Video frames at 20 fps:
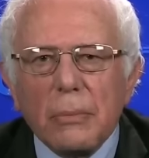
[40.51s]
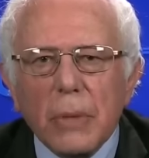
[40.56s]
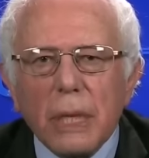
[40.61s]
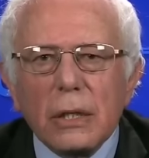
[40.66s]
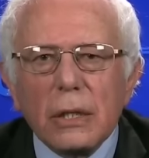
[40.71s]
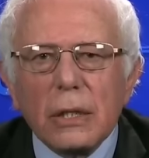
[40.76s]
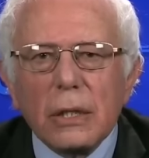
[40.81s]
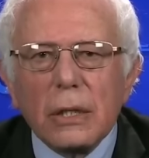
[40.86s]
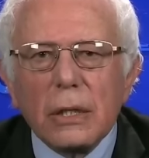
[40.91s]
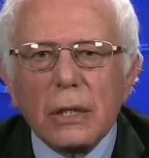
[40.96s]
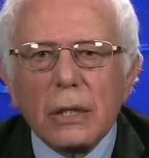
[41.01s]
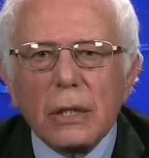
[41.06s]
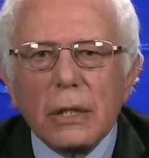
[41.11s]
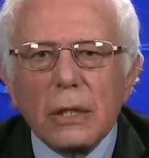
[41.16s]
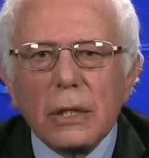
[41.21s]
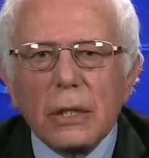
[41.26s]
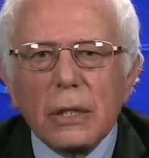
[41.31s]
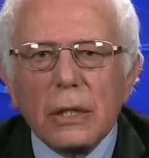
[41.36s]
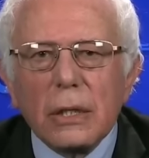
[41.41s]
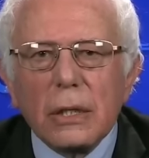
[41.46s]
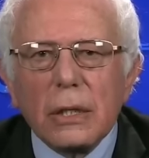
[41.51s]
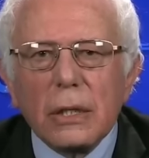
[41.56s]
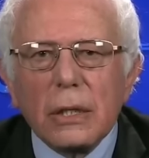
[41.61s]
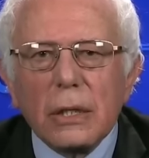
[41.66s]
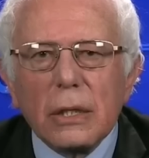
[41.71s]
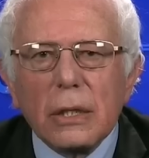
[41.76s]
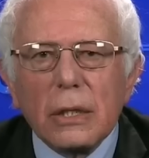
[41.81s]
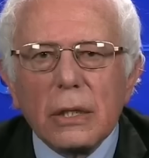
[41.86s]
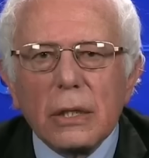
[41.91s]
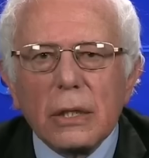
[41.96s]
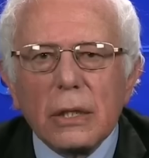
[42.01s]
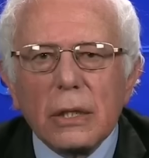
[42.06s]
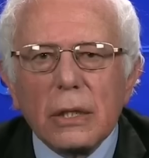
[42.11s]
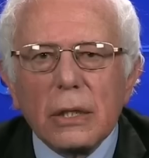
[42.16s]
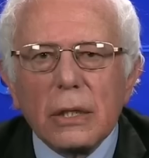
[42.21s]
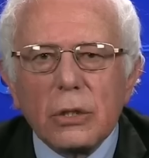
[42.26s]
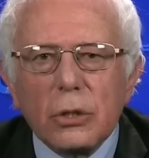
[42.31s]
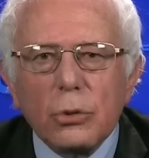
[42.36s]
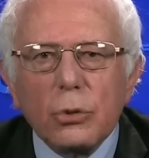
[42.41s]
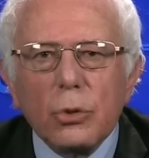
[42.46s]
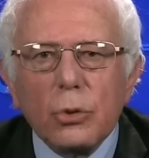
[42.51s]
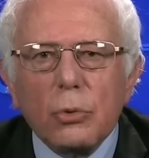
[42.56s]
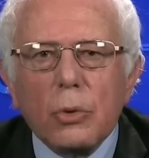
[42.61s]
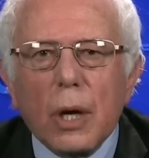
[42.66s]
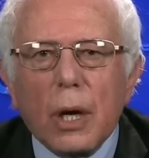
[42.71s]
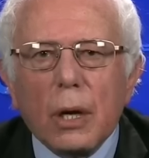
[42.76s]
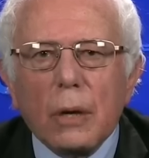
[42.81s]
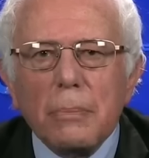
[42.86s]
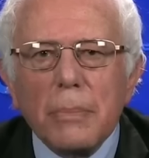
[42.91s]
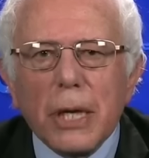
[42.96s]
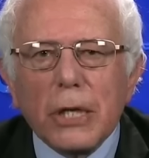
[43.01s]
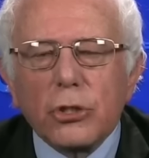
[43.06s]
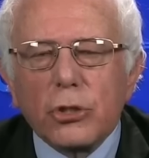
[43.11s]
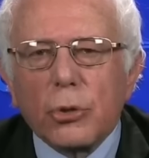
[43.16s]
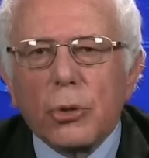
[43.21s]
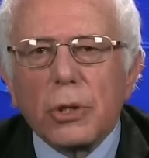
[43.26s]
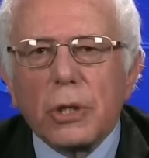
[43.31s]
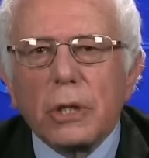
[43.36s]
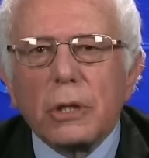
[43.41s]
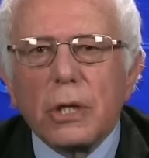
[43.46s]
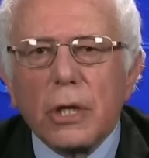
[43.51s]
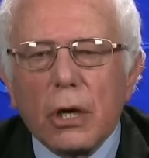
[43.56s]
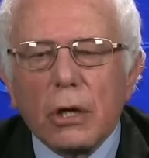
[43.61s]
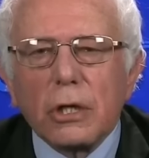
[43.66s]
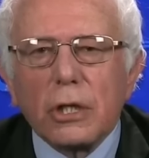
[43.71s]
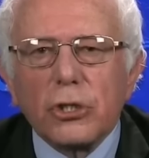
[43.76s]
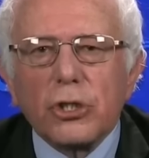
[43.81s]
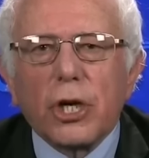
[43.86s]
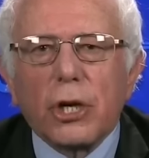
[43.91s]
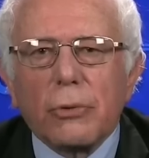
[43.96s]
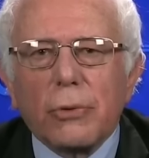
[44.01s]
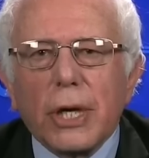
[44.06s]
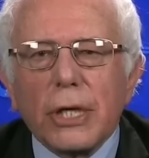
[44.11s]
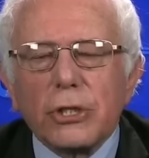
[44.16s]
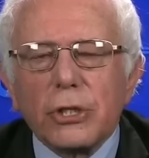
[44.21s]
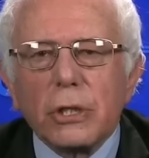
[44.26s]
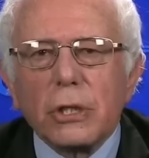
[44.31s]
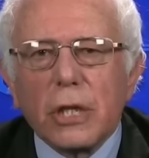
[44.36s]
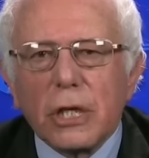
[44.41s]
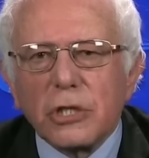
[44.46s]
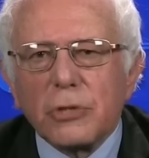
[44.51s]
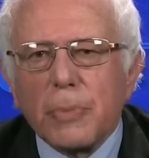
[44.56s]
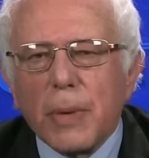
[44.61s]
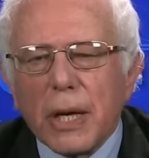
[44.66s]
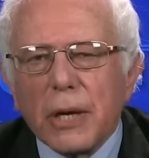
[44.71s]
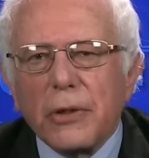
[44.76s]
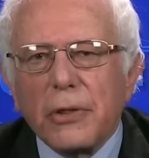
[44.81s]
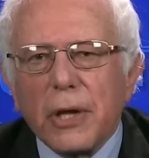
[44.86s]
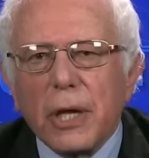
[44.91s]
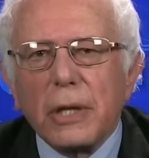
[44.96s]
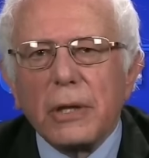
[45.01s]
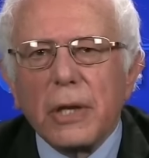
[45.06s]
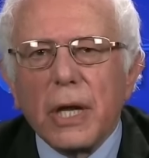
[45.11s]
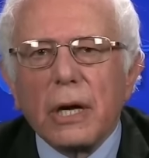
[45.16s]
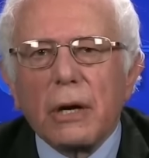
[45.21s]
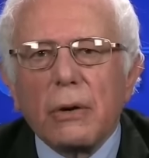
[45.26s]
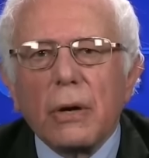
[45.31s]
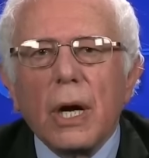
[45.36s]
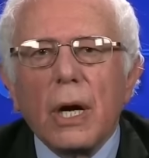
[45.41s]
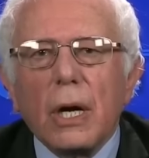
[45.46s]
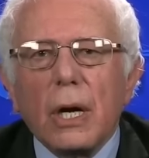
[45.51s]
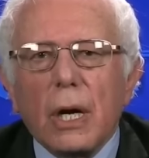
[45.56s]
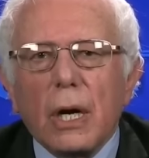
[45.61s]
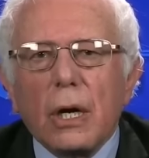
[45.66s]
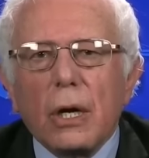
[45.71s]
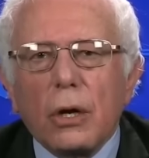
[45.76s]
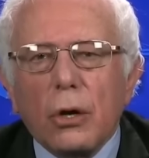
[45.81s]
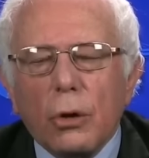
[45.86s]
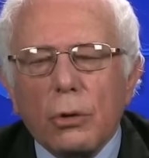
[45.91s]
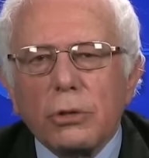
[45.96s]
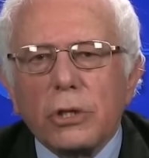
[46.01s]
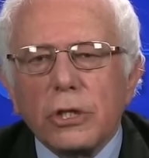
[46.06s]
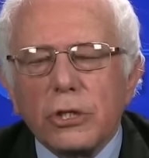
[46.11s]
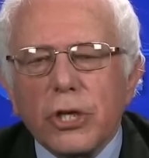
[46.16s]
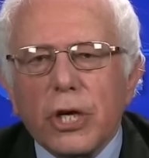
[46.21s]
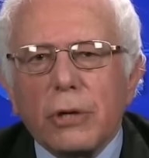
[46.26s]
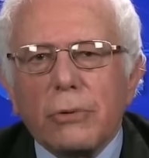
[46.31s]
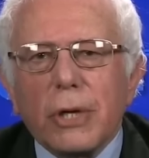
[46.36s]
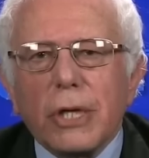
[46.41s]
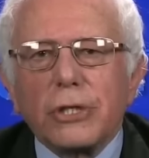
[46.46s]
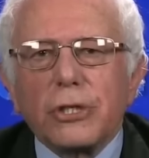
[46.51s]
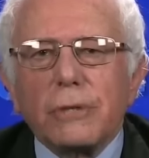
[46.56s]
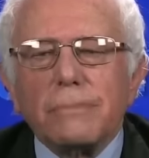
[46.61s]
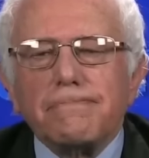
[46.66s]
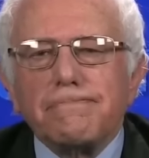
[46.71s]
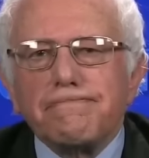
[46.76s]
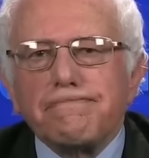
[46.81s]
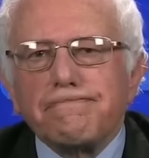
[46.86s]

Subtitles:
their economy, and to make sure that the younger generation does better than their older generation.